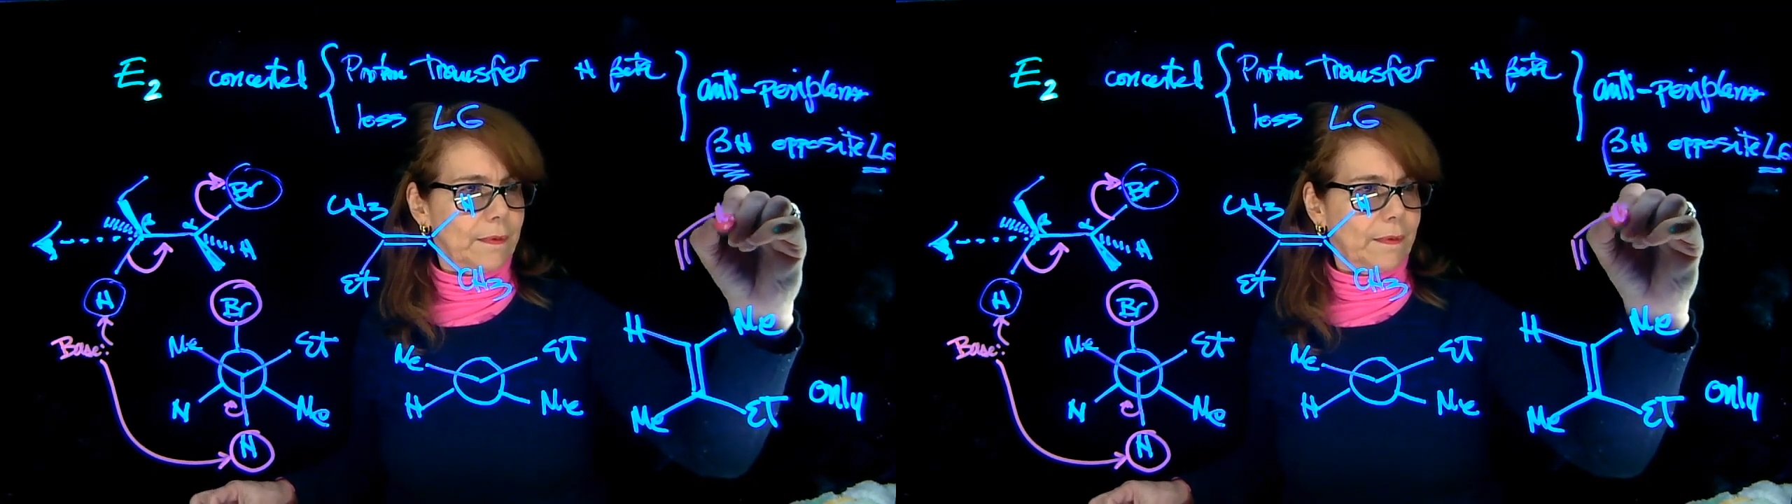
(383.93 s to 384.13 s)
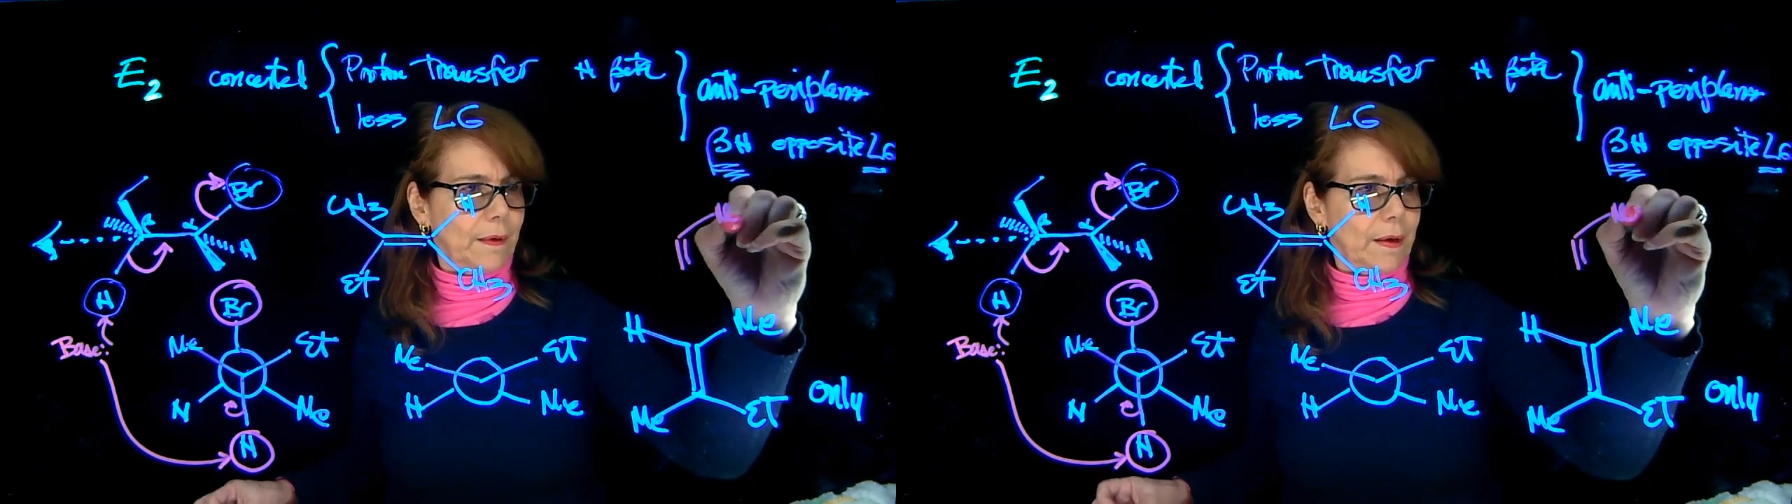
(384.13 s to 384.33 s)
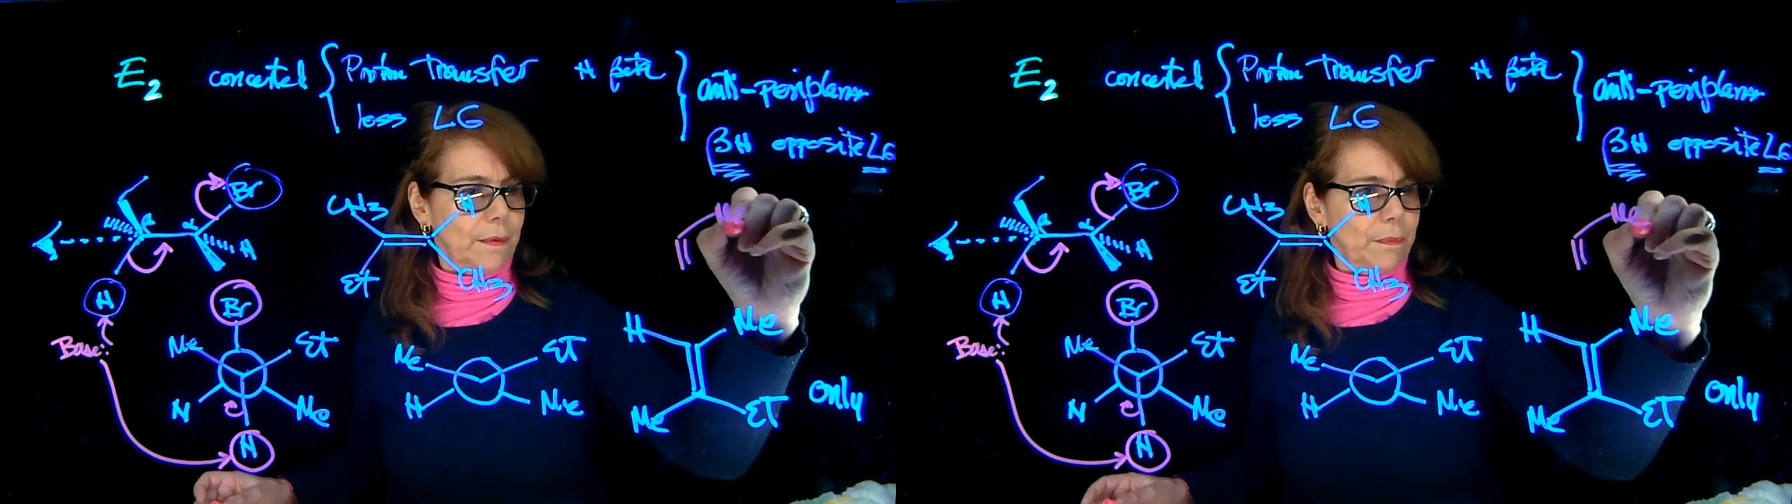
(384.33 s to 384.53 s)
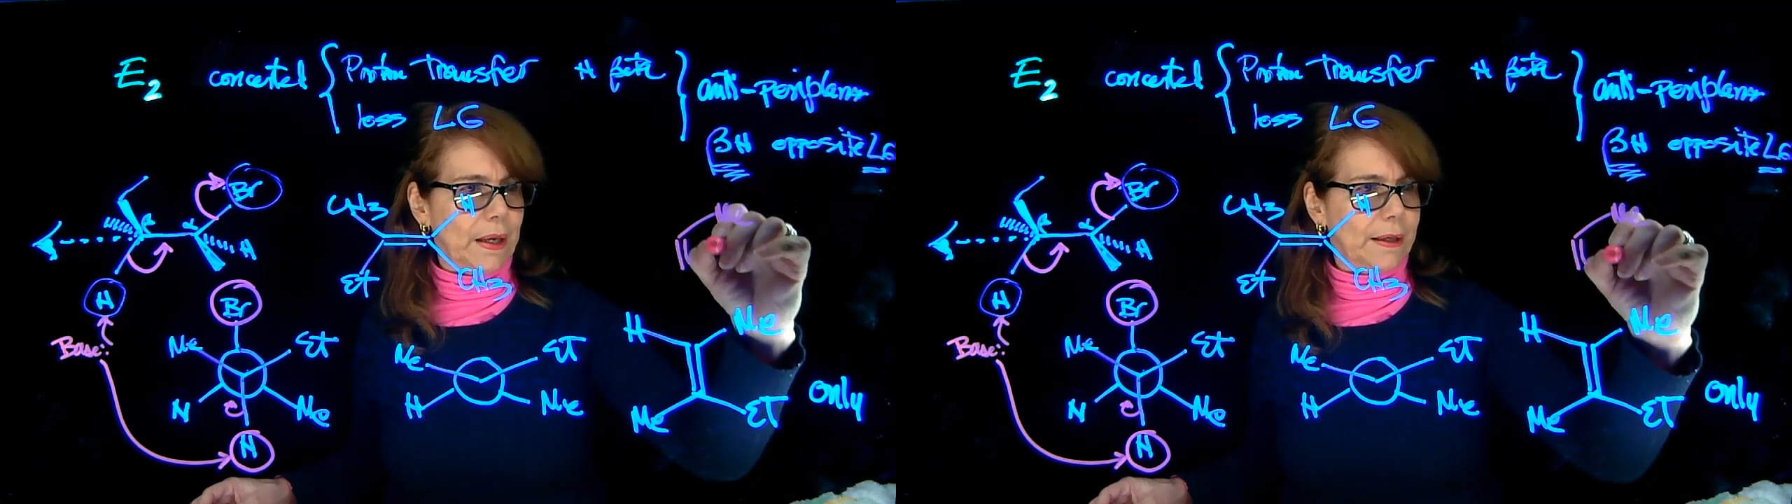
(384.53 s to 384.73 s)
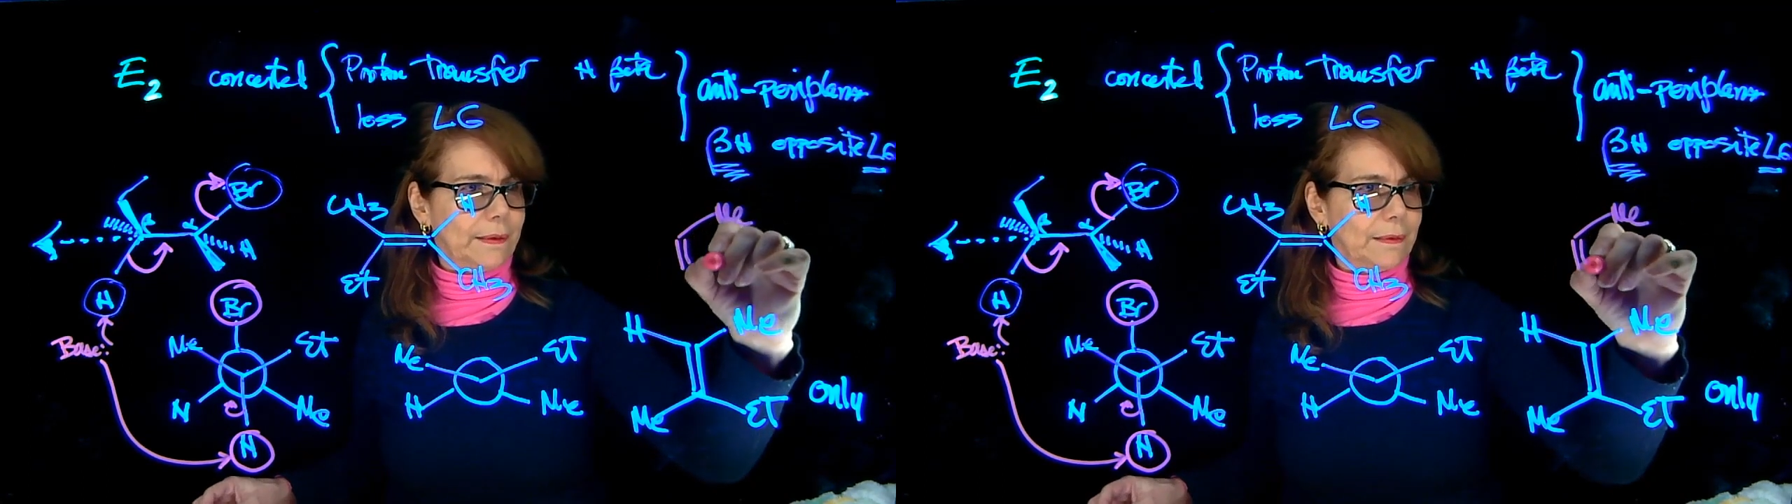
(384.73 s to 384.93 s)
say,
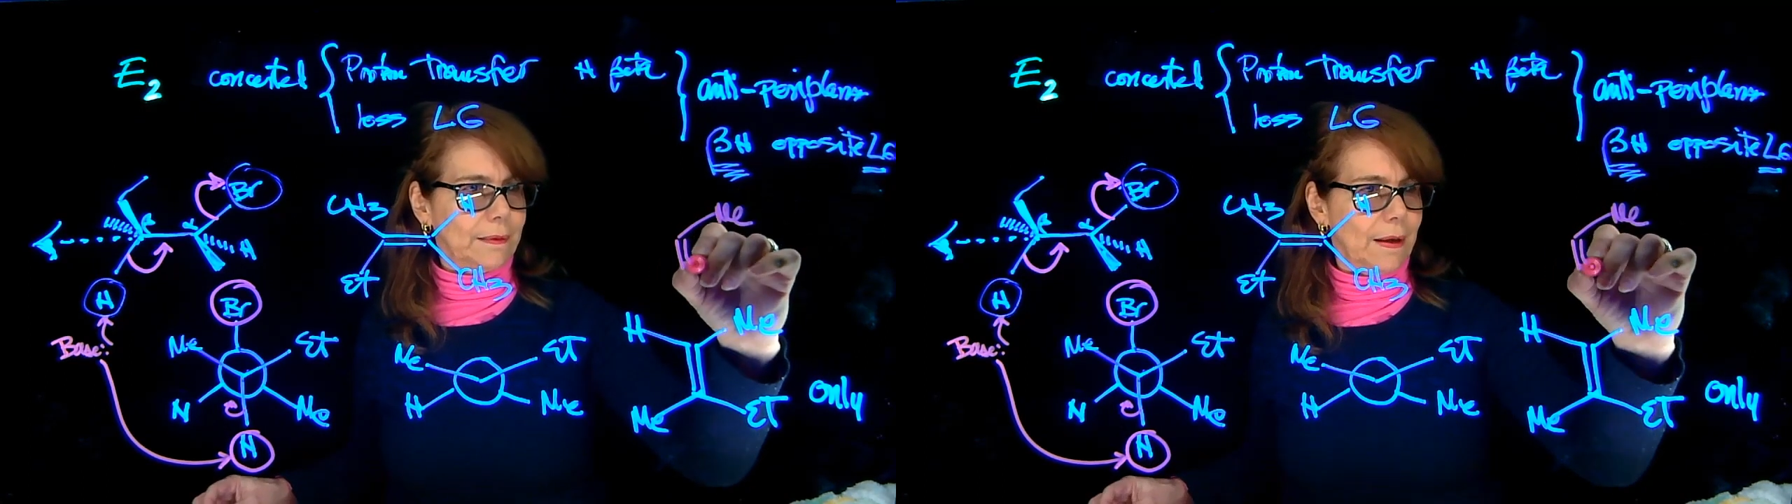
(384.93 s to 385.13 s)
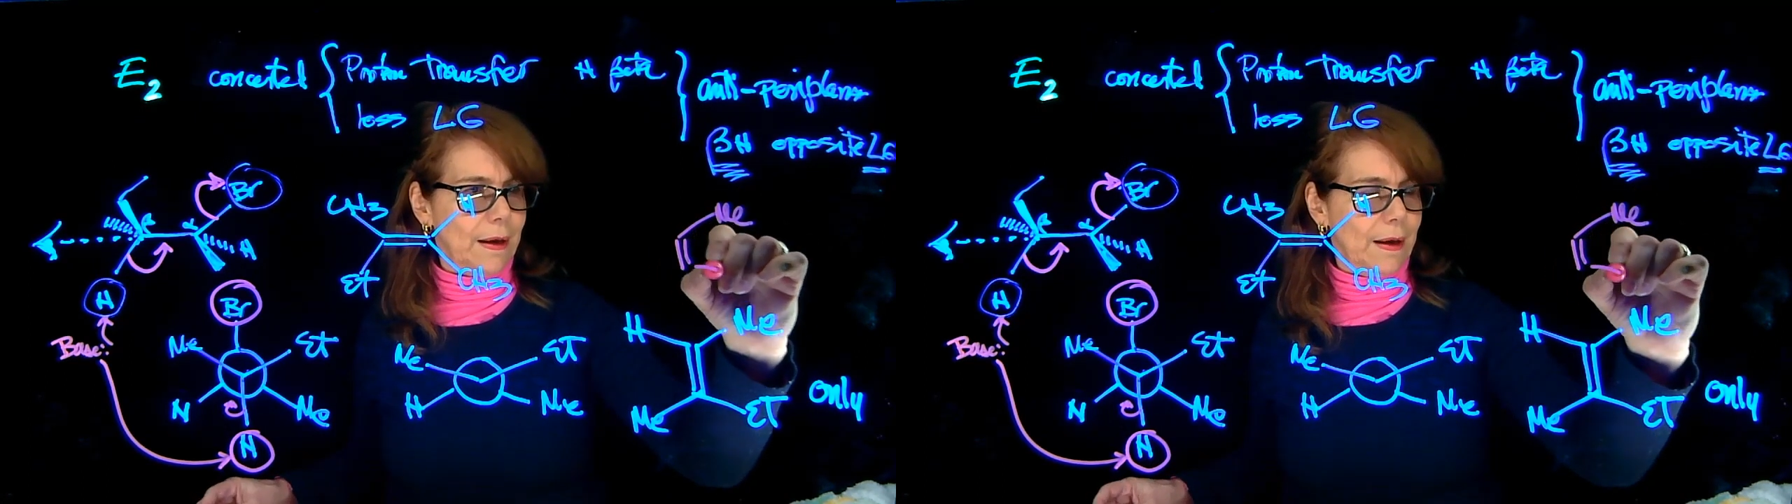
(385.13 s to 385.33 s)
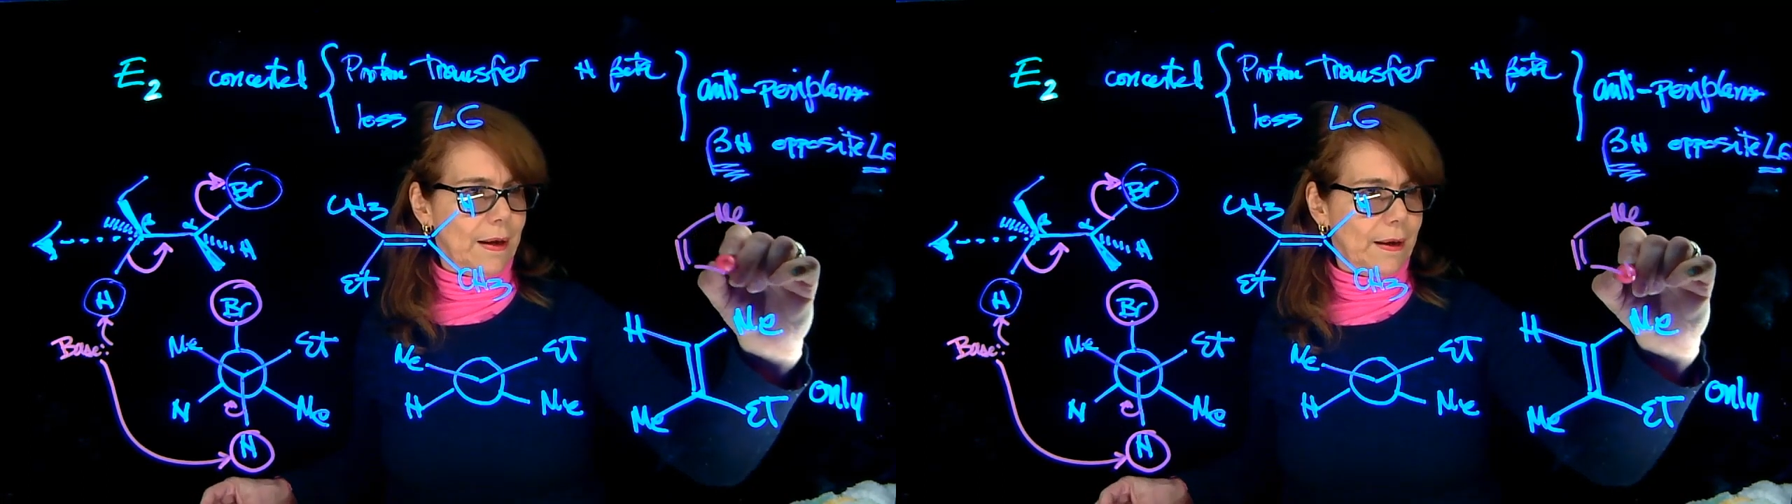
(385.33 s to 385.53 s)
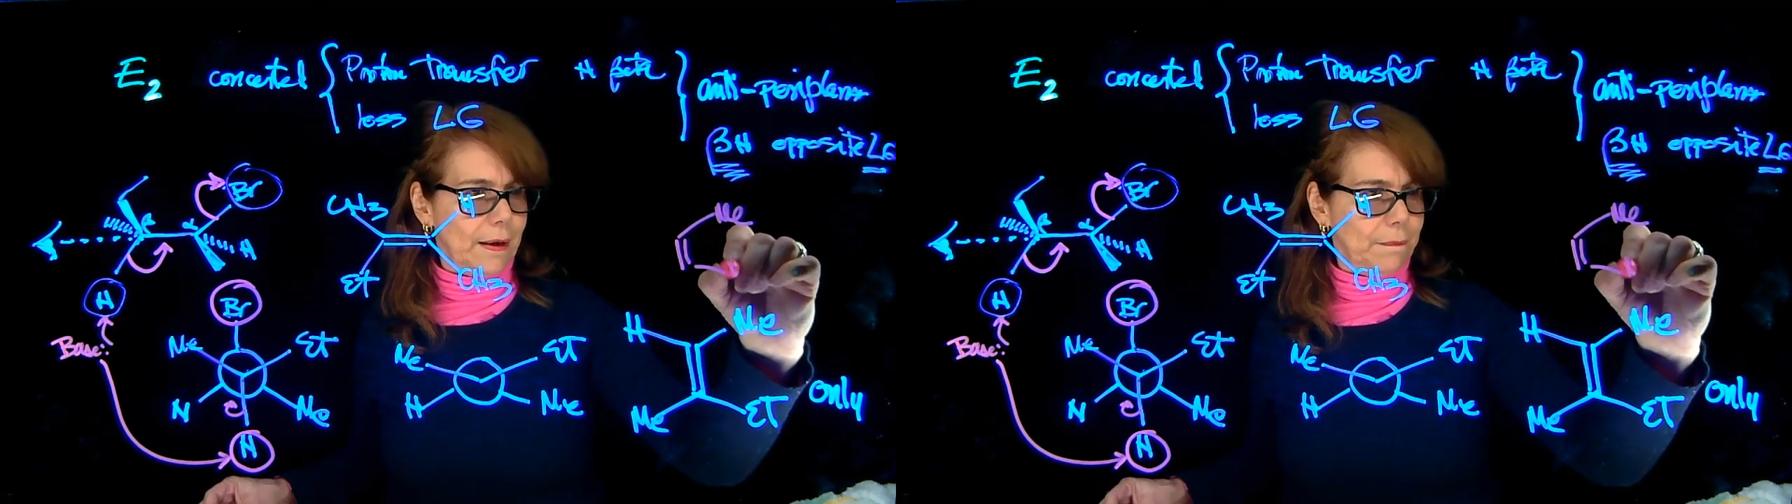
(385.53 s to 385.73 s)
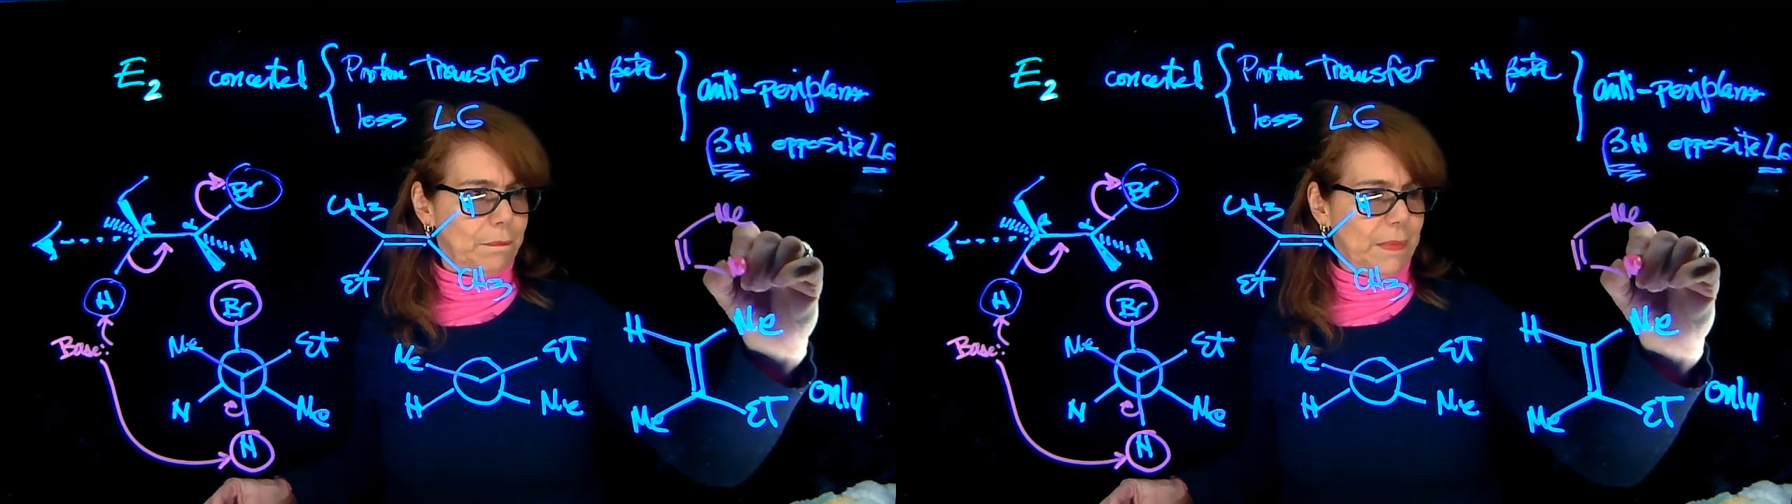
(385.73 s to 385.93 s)
metal, and